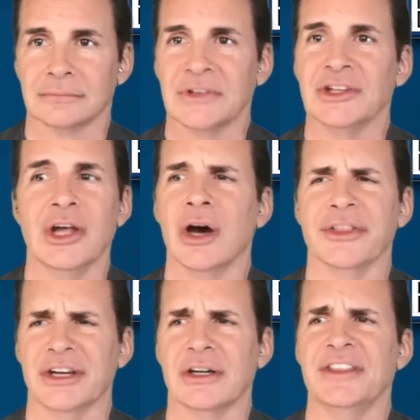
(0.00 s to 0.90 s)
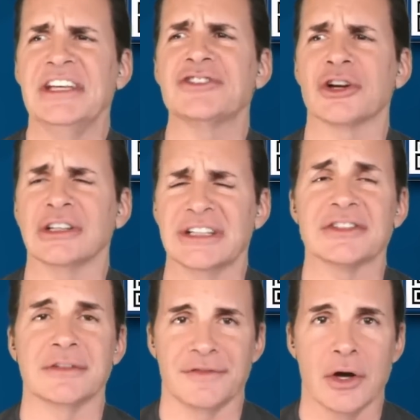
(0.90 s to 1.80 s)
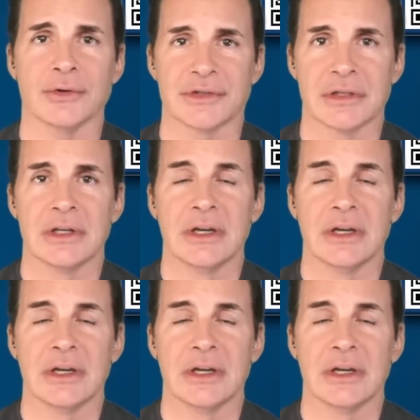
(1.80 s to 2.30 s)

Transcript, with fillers: No, they're these are. Listen, folks,